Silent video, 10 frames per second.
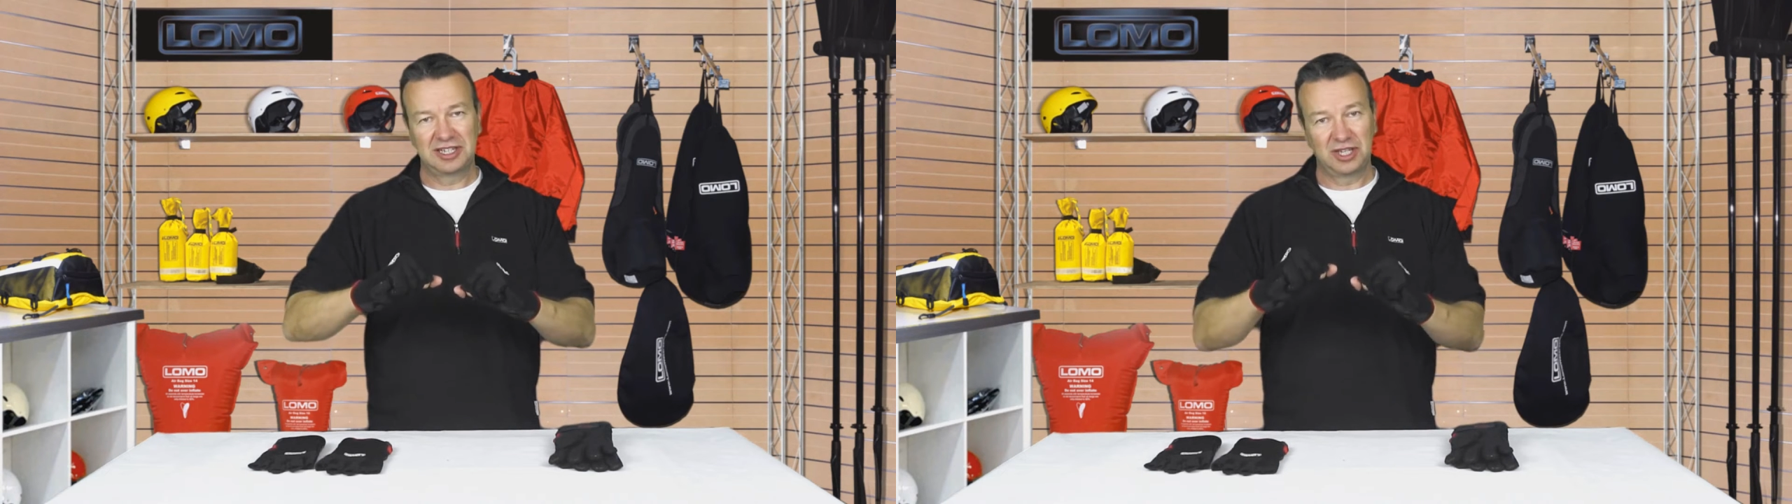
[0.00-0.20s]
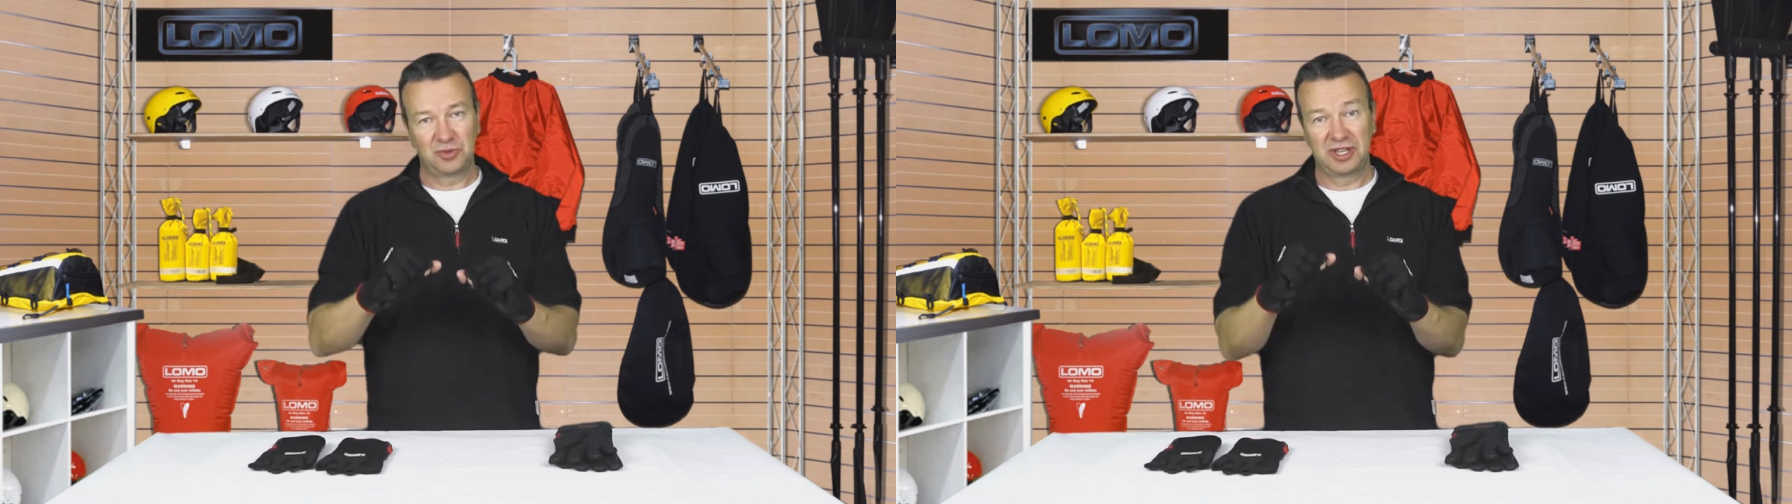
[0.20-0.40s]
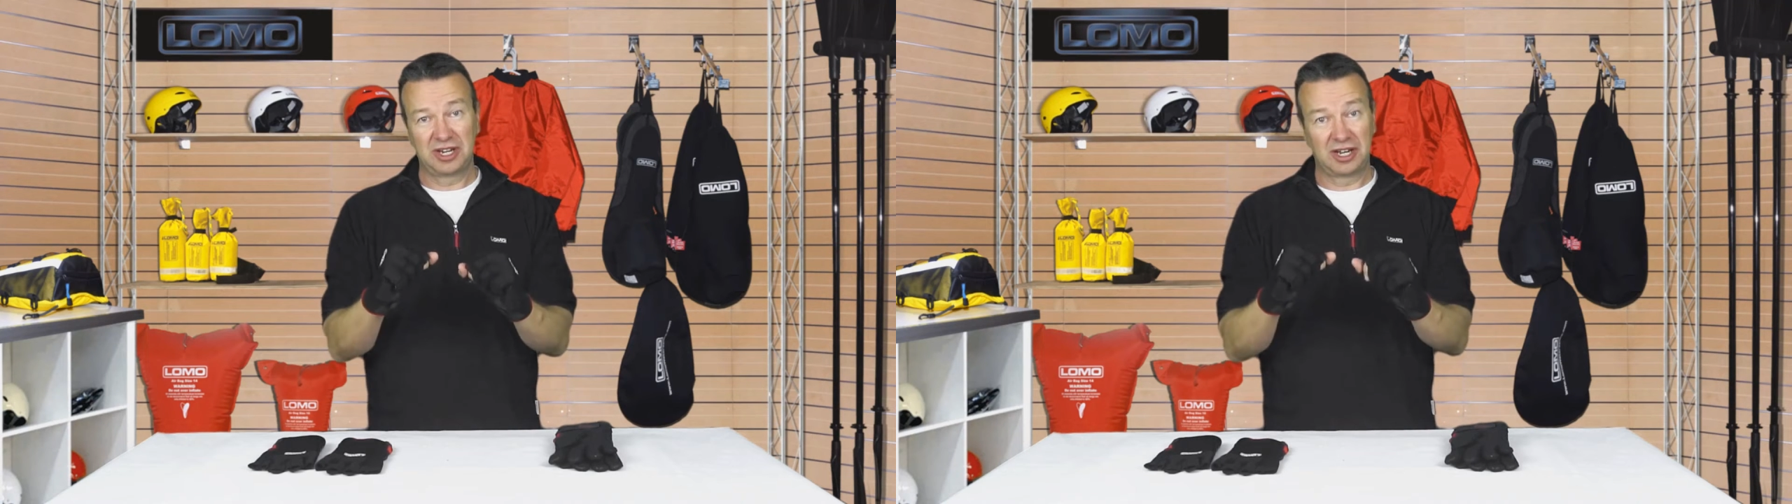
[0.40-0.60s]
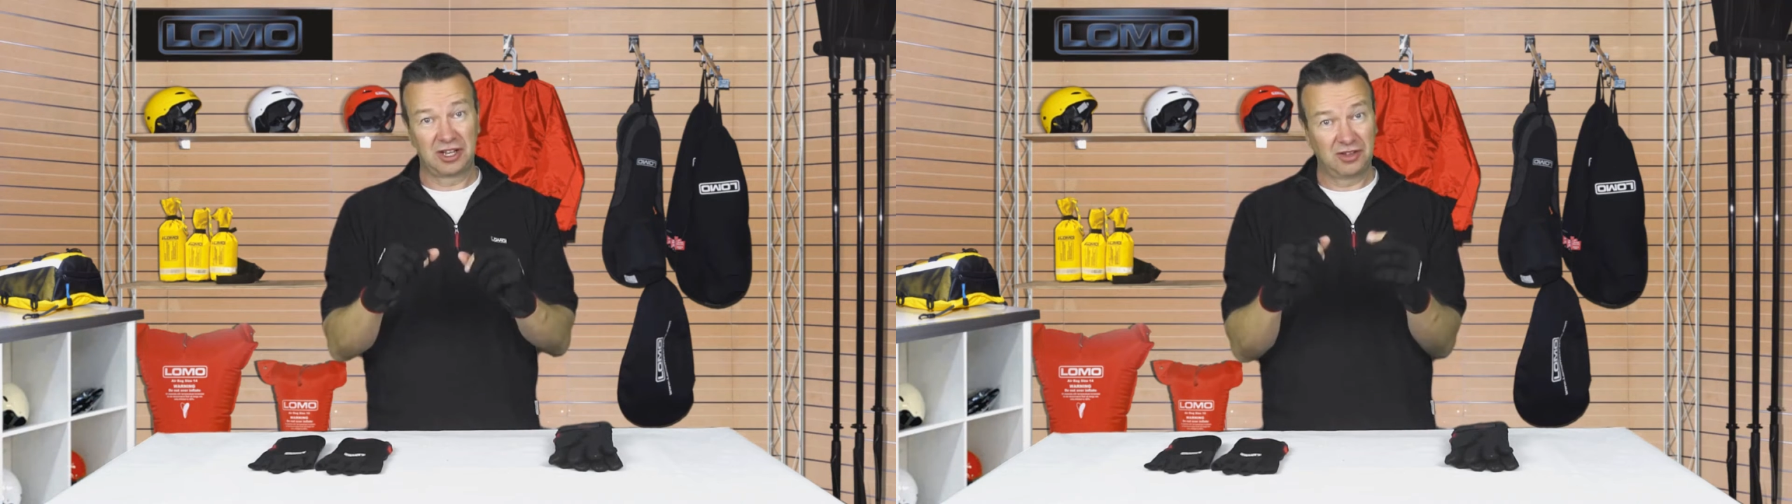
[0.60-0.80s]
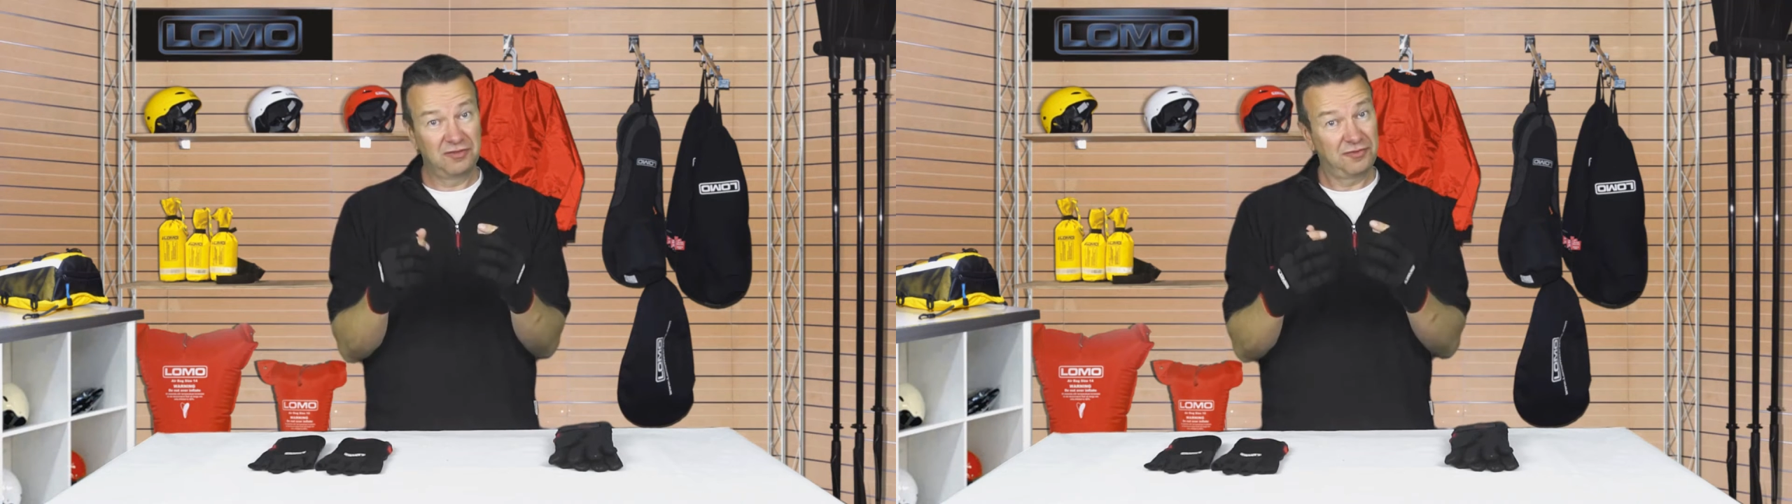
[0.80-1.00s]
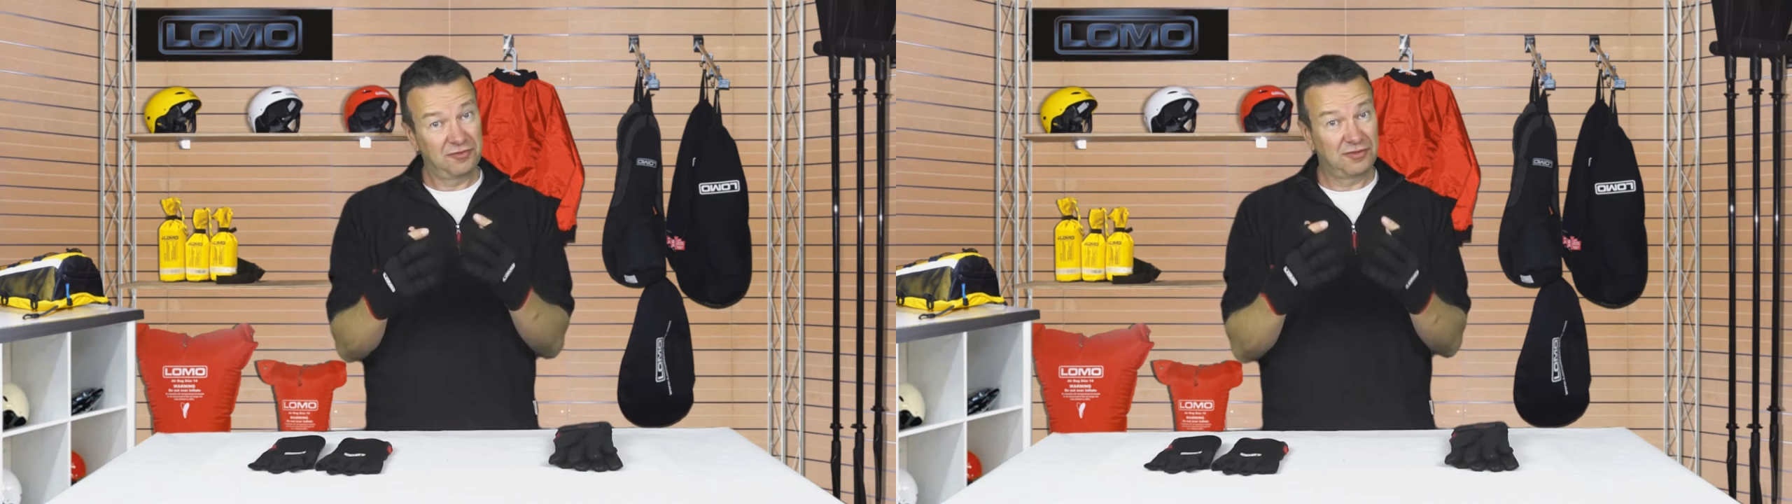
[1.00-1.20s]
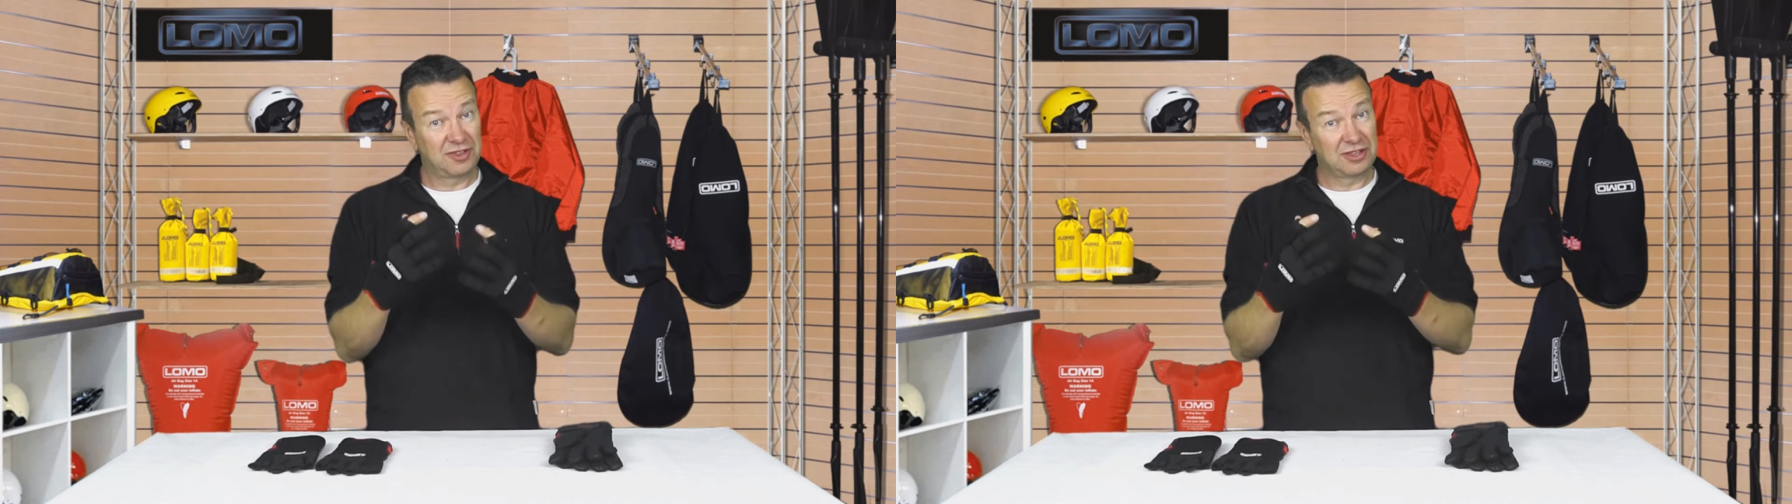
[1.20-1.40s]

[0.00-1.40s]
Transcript: like you're wearing a glove